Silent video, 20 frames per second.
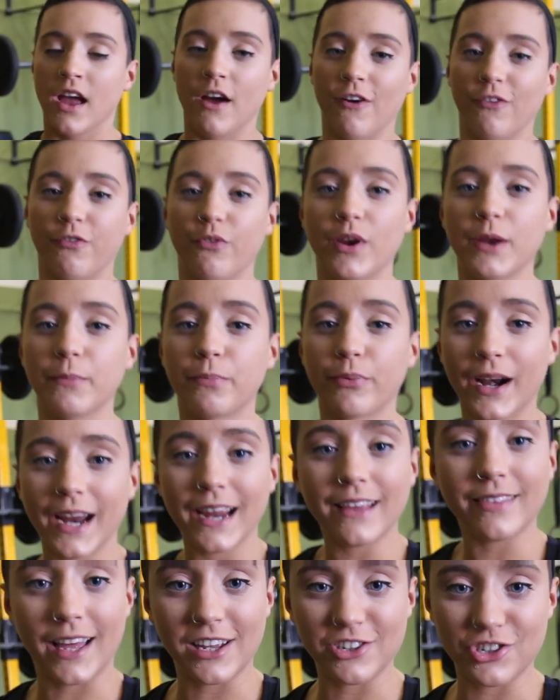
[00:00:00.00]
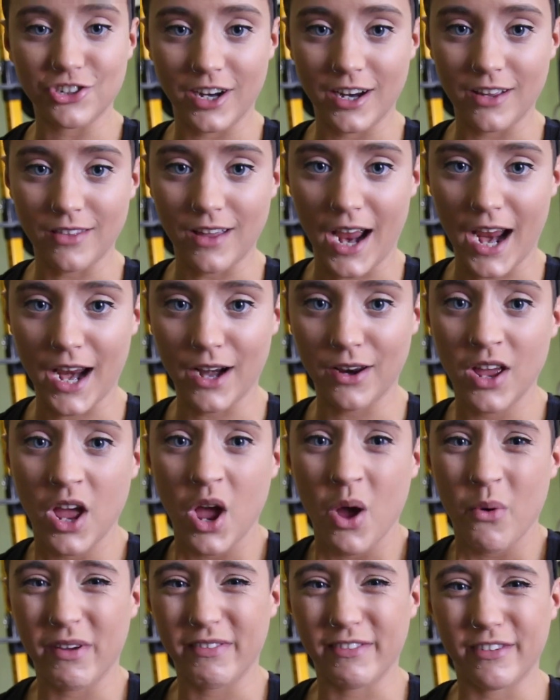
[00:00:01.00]
If we break that straight line,
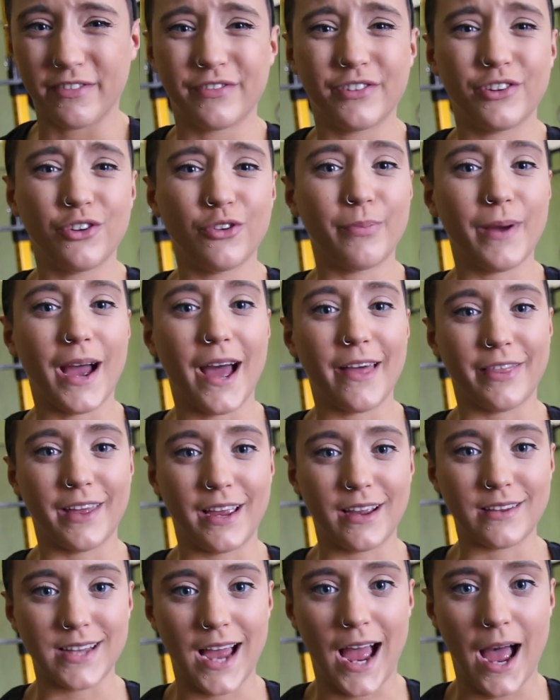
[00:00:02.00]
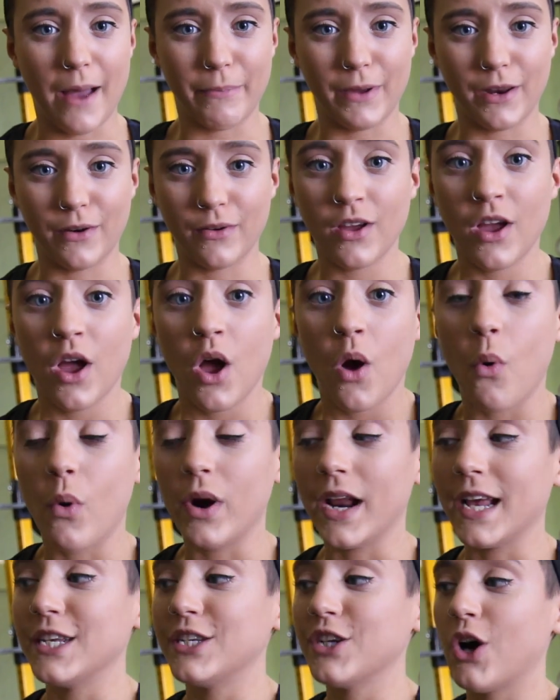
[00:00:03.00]
we have a few bad things happen.
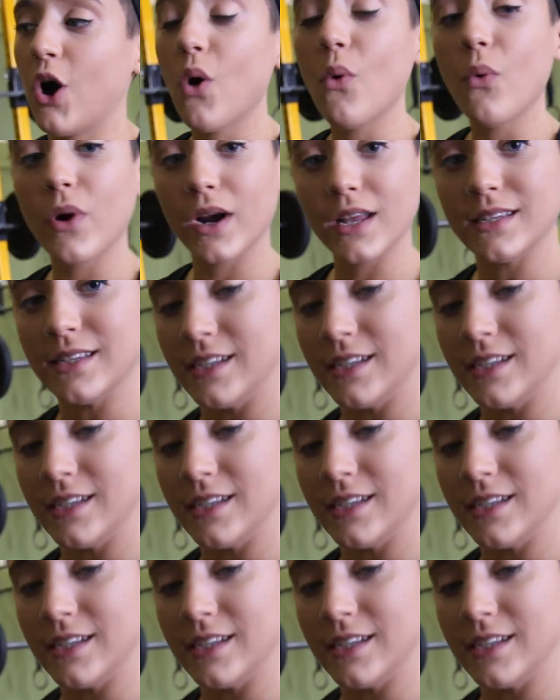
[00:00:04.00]
What I don't want to